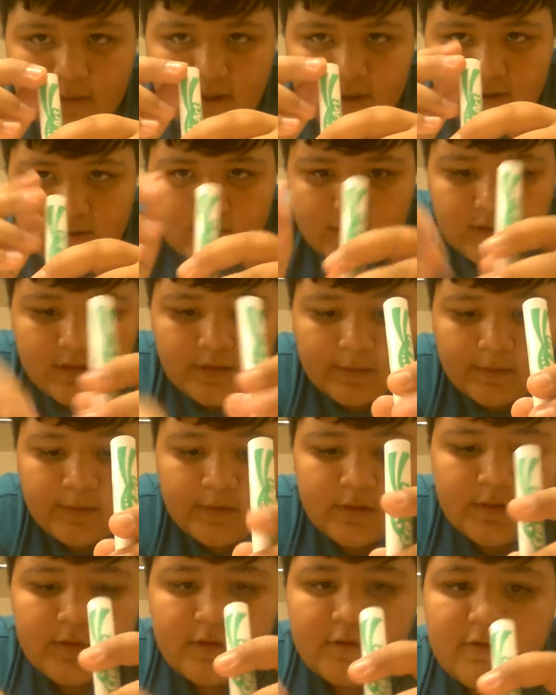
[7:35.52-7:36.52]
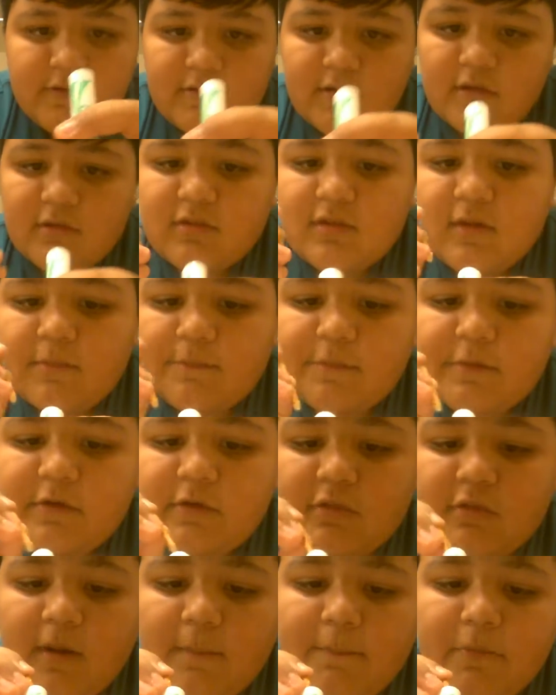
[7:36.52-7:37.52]
uh, you just simply start
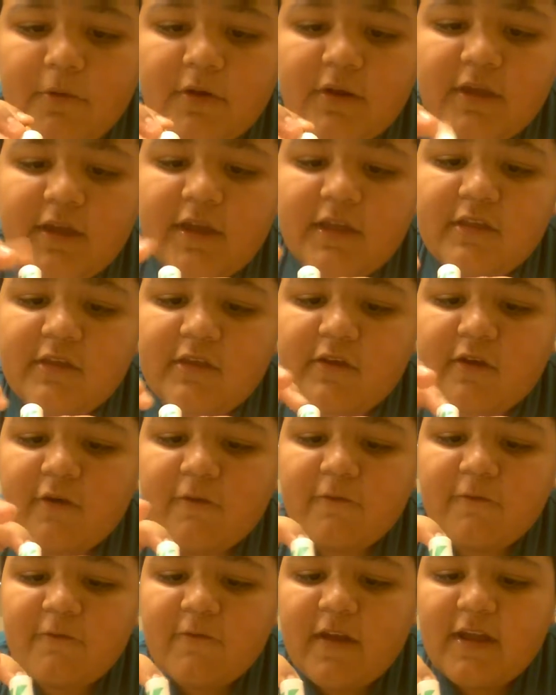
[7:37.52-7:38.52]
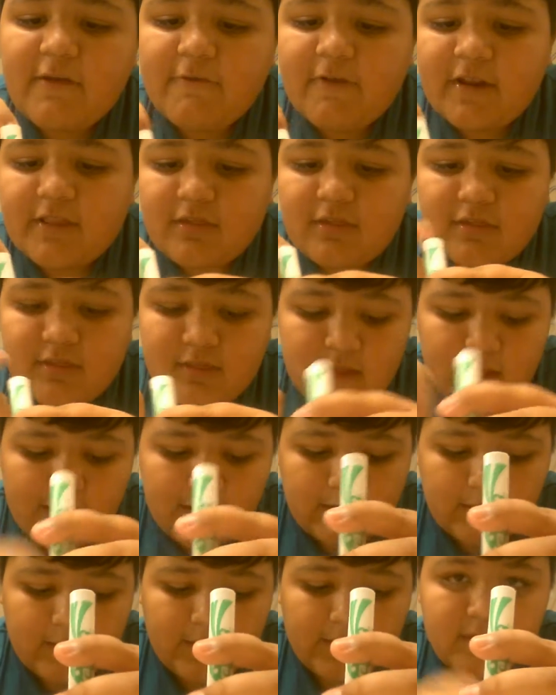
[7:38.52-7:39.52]
putting in your favorite snack. Like,
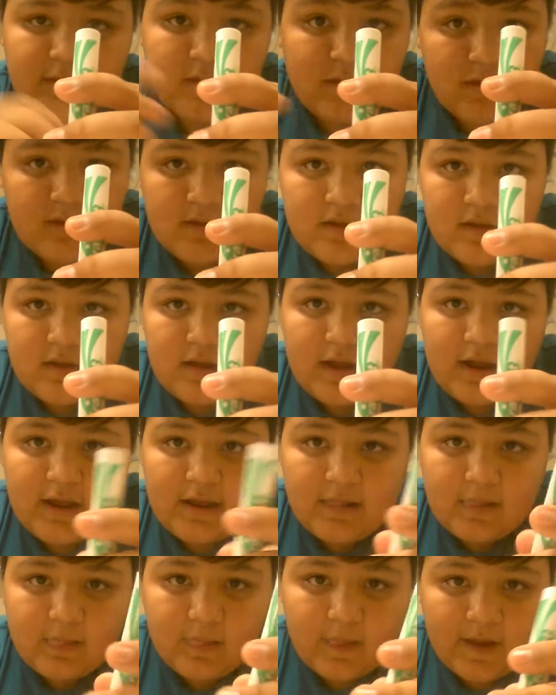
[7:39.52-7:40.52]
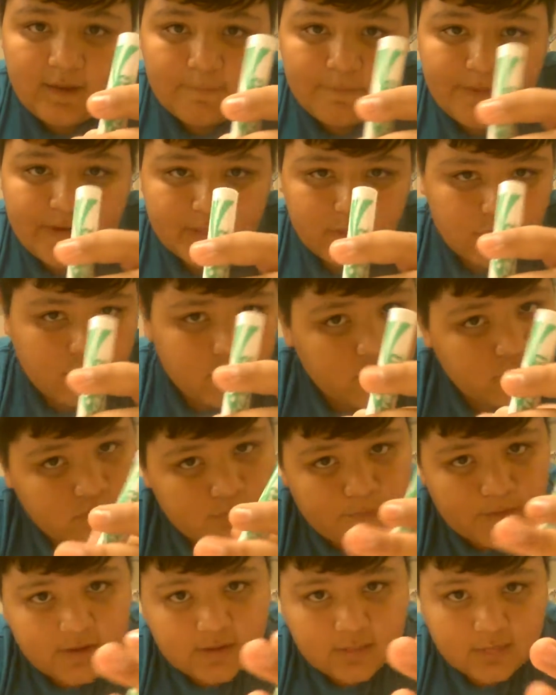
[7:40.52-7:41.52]
I like pretzels, but it's
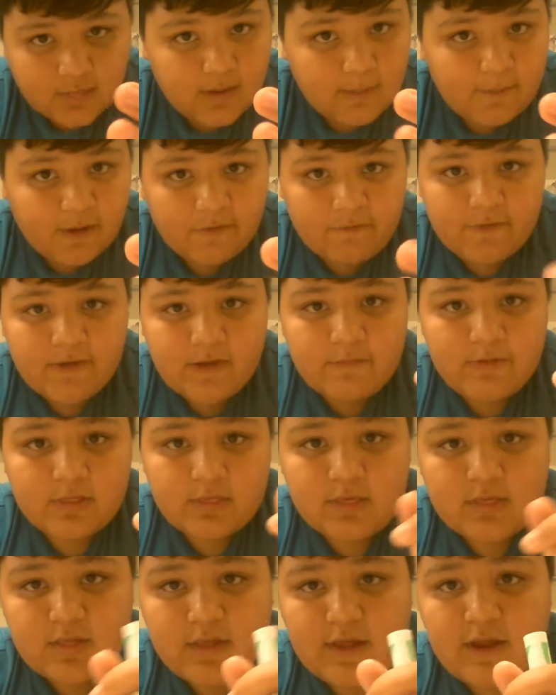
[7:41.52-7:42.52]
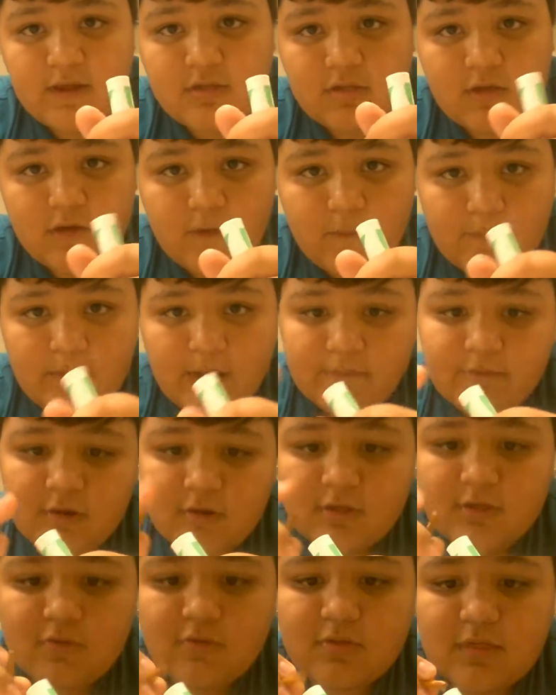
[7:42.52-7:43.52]
not my favorite snack, so I'm just
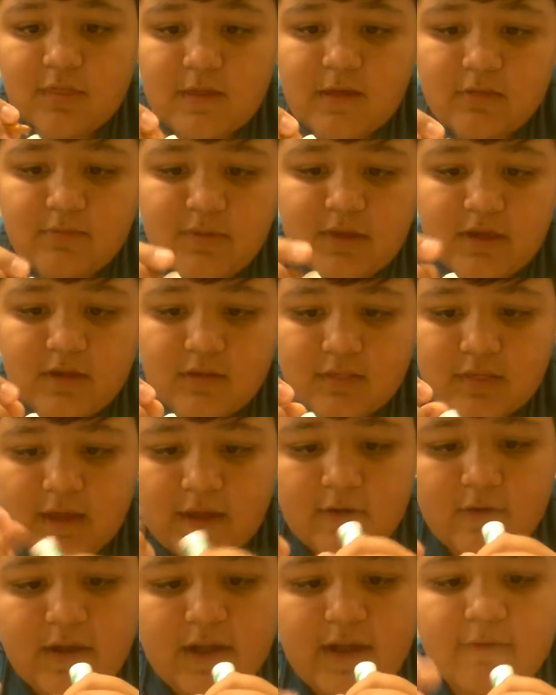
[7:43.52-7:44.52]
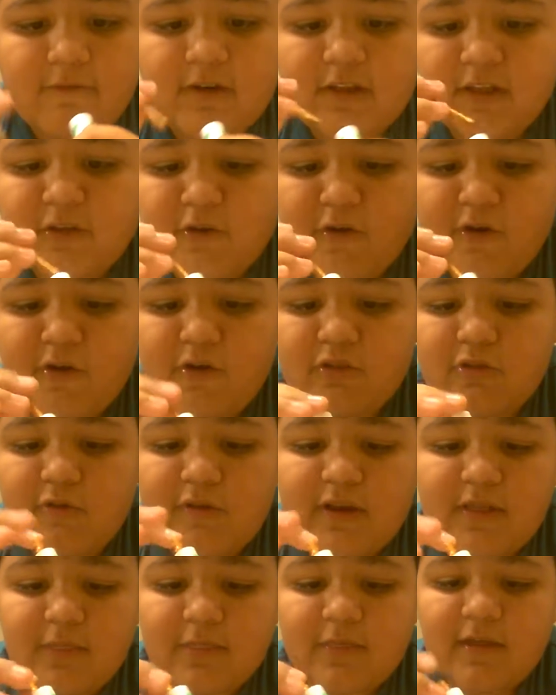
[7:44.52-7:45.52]
using this because I don't have any nerd or
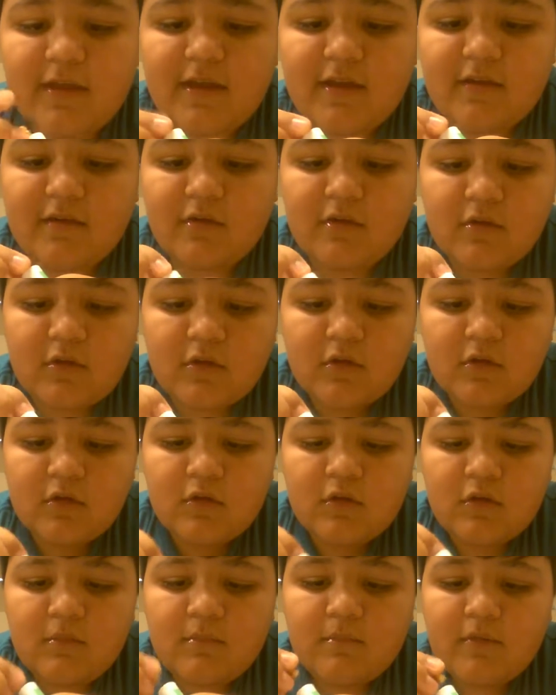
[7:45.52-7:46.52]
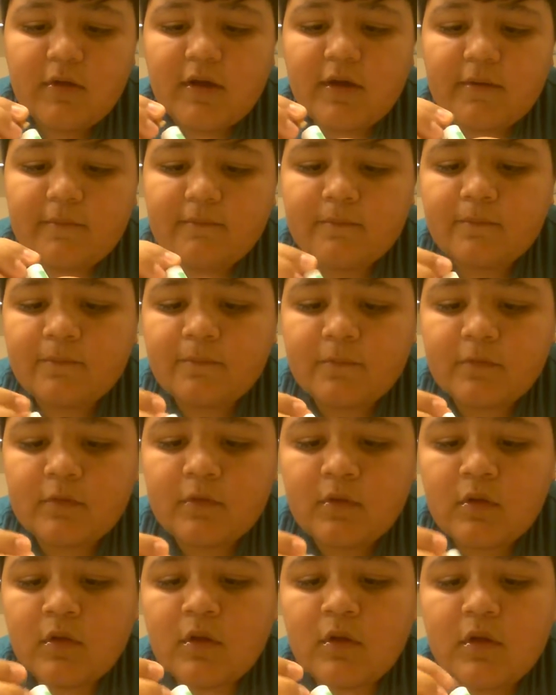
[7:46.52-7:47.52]
anything, but
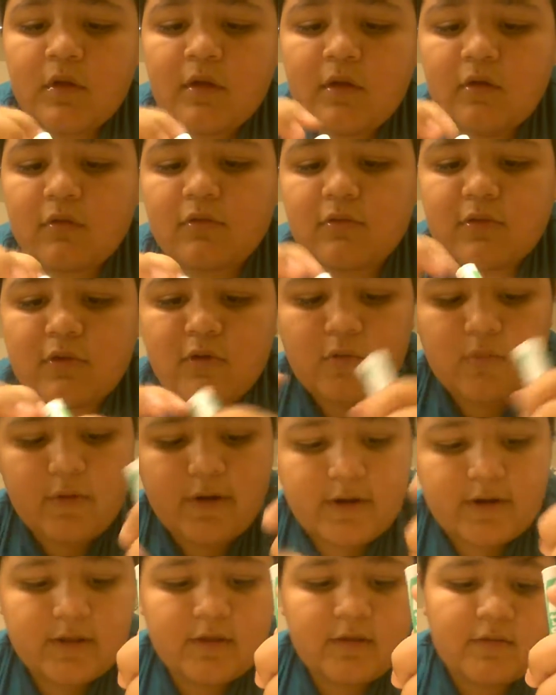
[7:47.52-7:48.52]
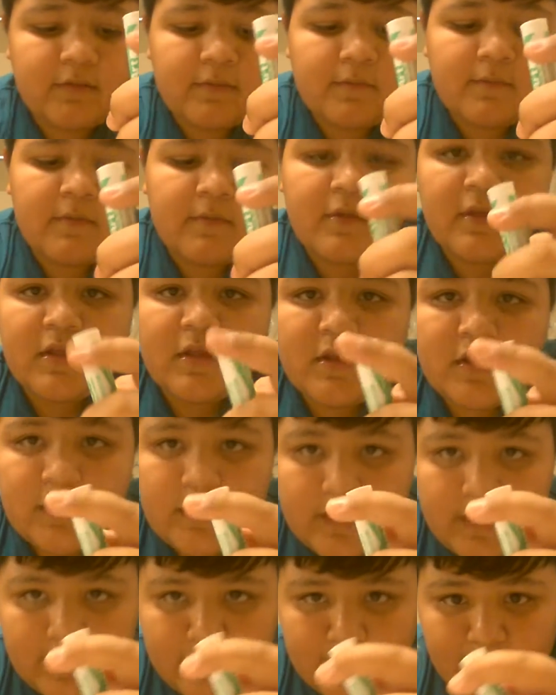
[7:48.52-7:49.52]
it'll still work. And
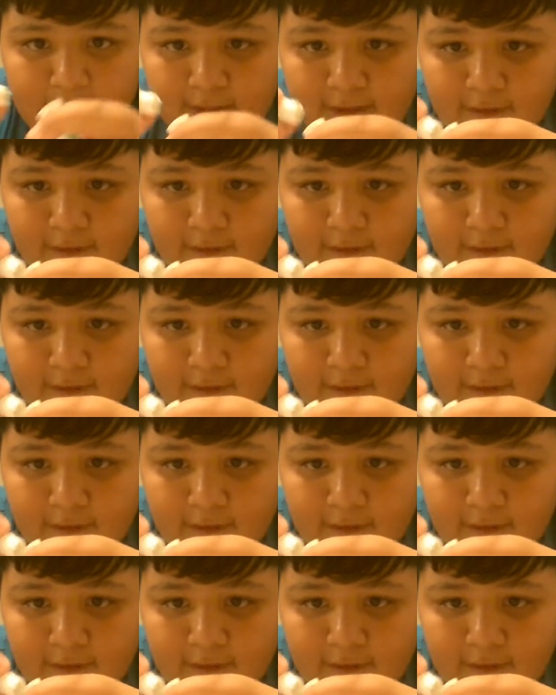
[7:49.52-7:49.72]
now,